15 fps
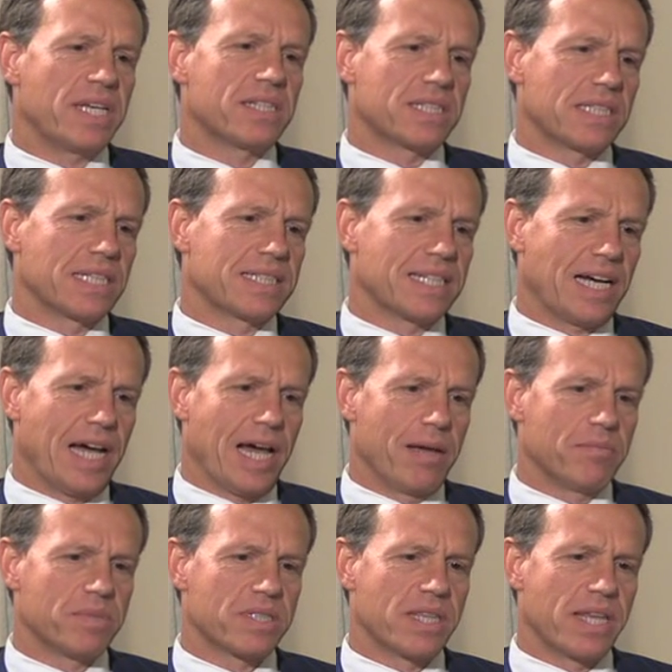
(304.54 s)
piece in the
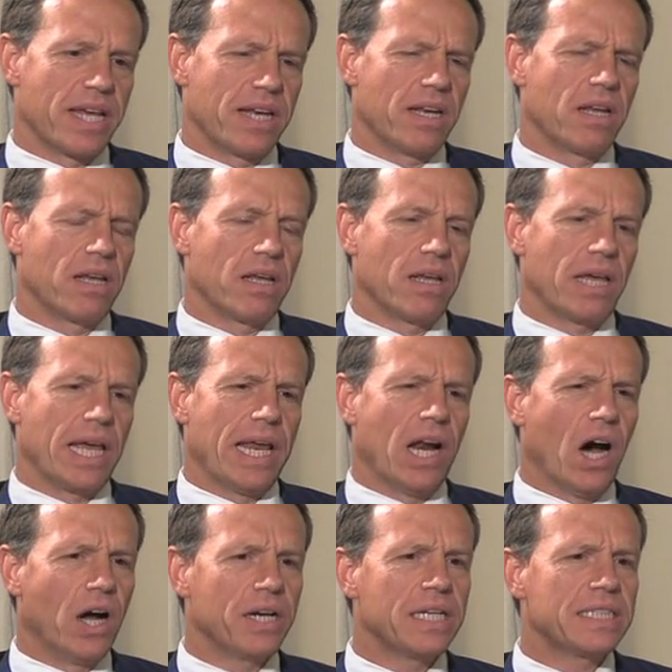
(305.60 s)
Times that
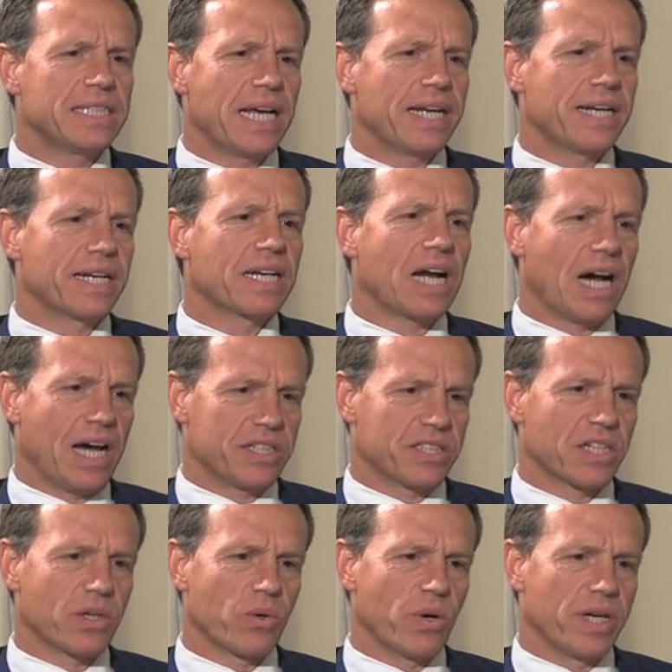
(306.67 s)
an unintended
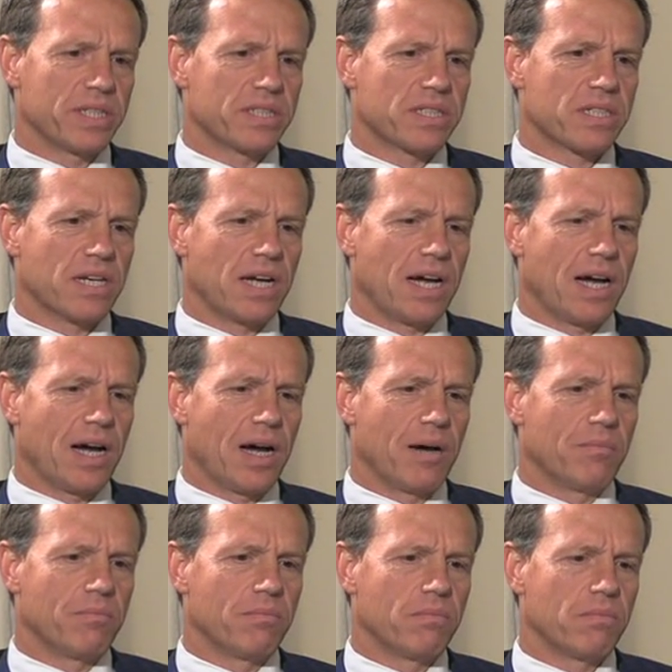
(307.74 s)
consequence
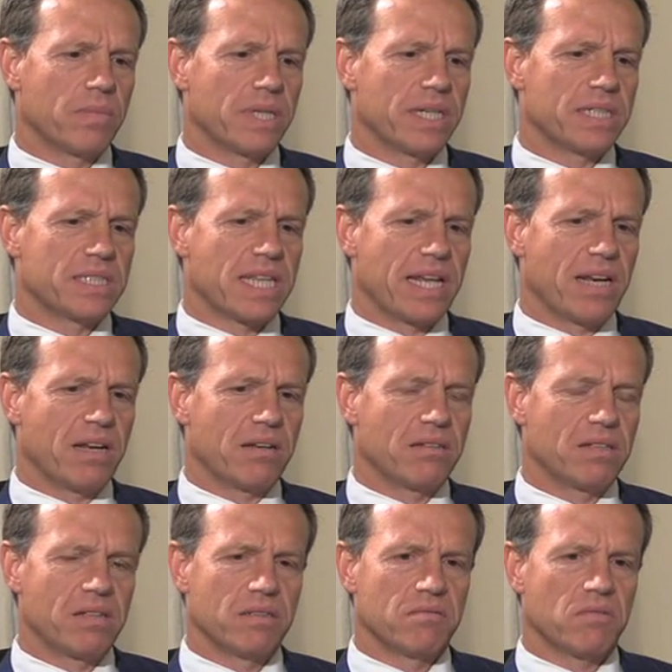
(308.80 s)
um, is that
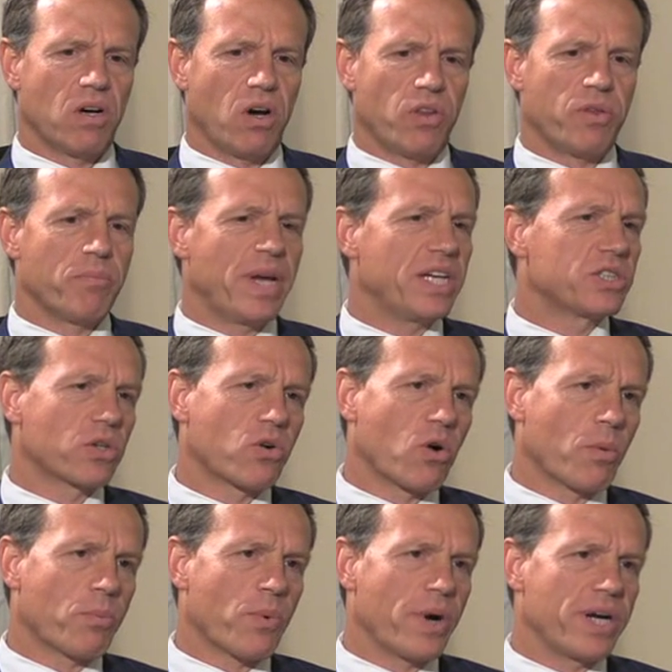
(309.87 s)
other major
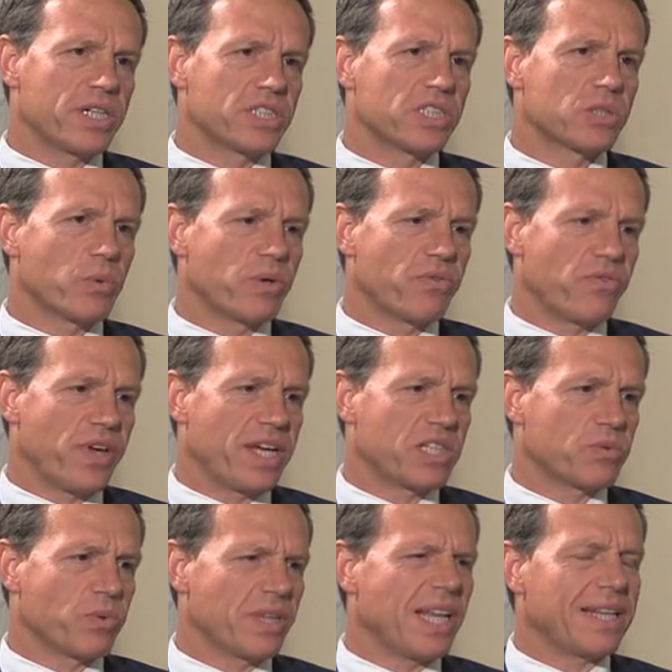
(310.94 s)
corporations, when
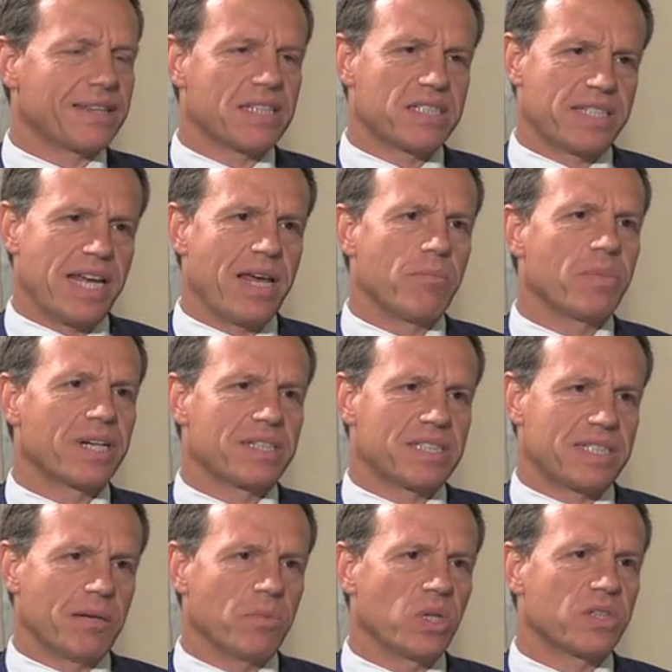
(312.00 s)
faced with not the same but a
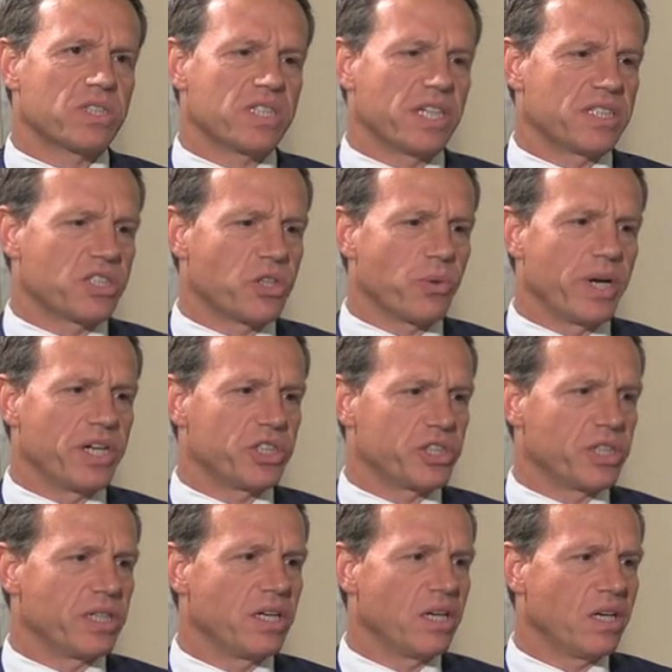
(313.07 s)
similar
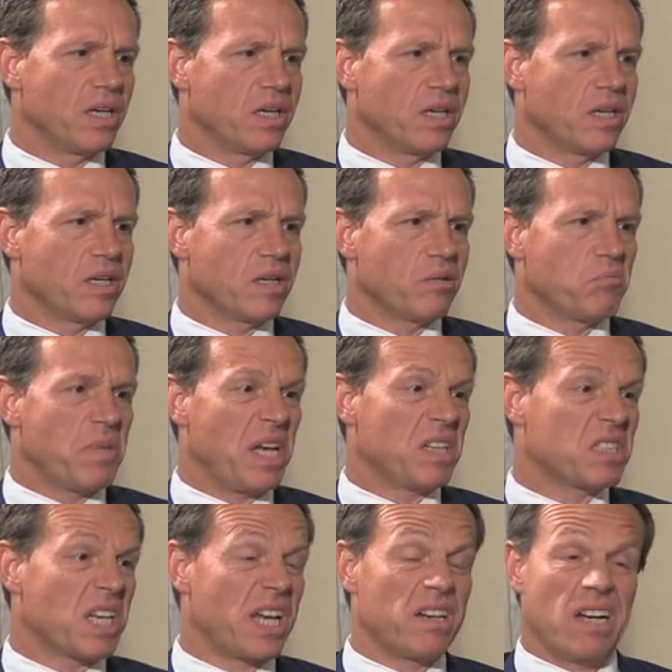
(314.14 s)
situation,
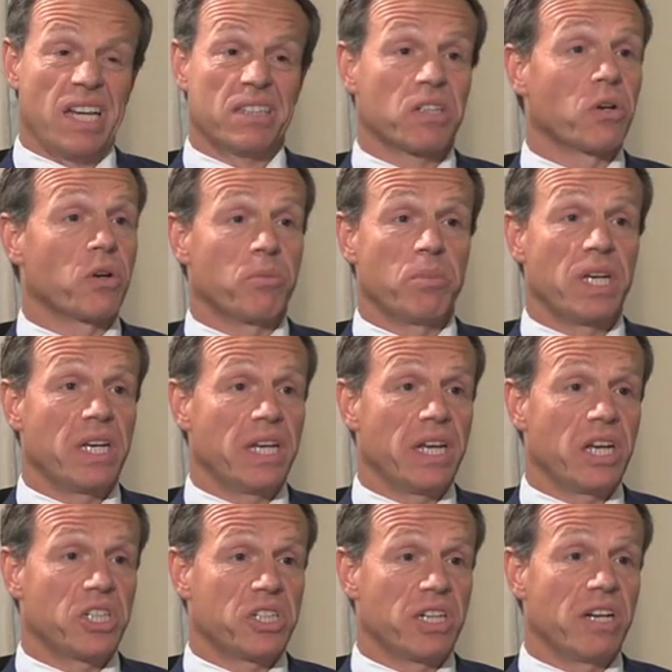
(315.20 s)
may decide not to go to
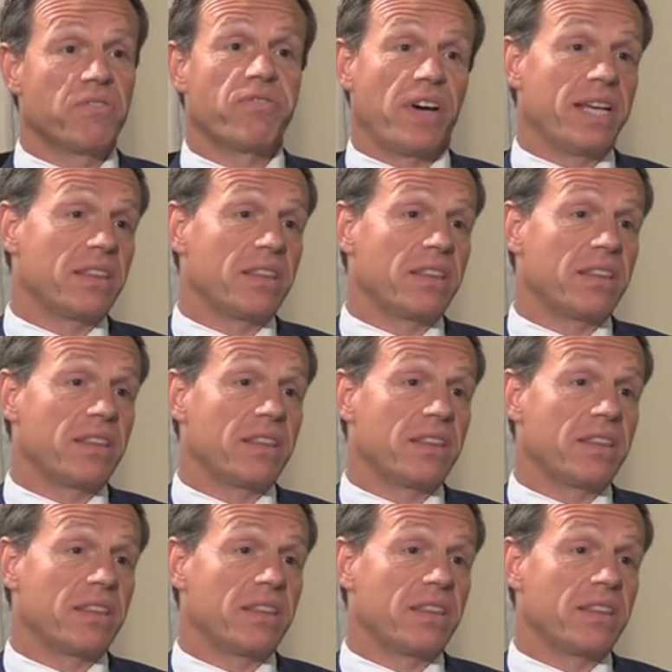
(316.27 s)
mediation and